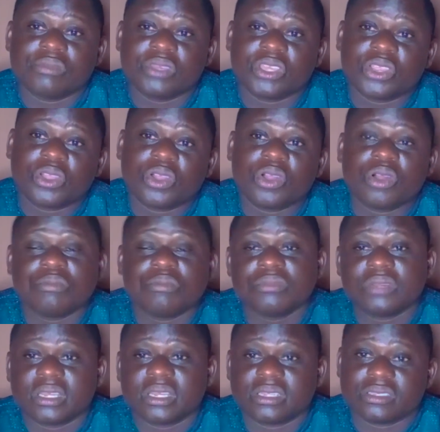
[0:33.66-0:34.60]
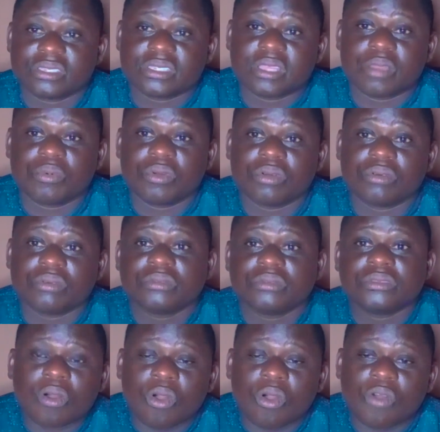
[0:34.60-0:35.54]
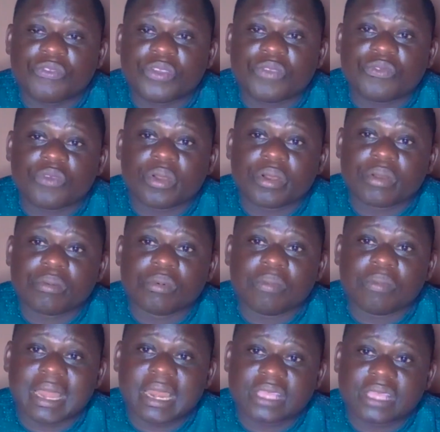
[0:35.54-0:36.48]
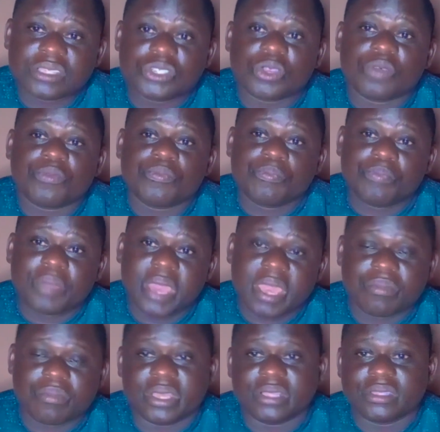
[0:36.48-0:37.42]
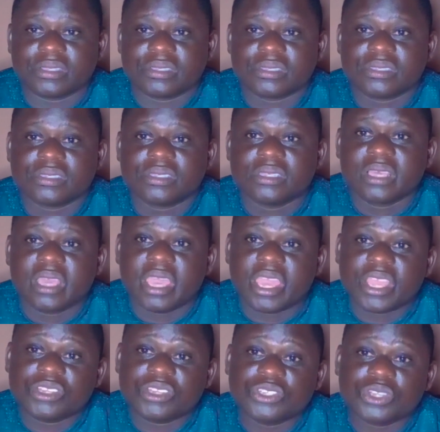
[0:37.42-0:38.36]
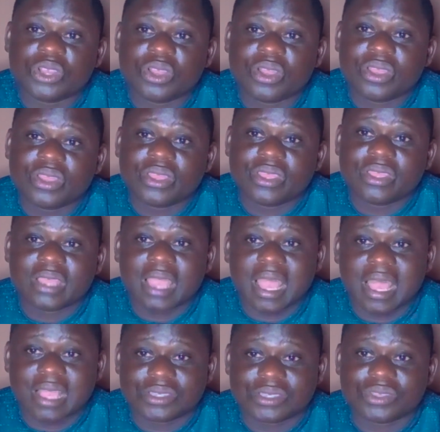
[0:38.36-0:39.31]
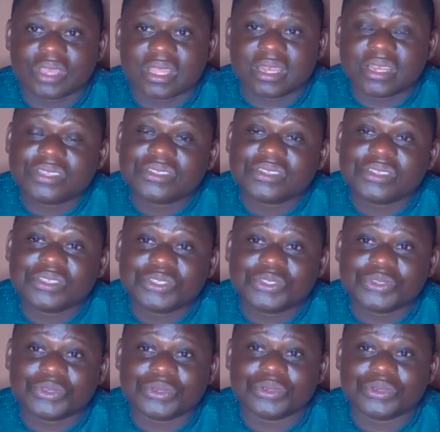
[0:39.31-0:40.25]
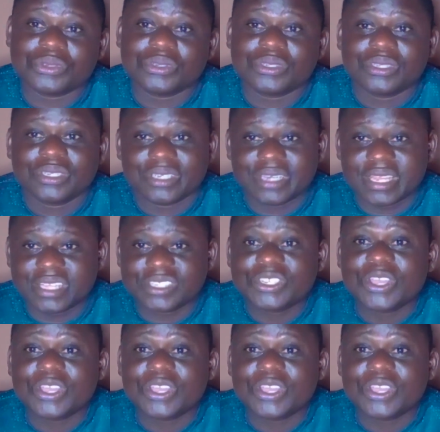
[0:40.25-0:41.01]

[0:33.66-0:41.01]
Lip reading: income, and stable or favorable balance of payments. Enjoy as you are listening to the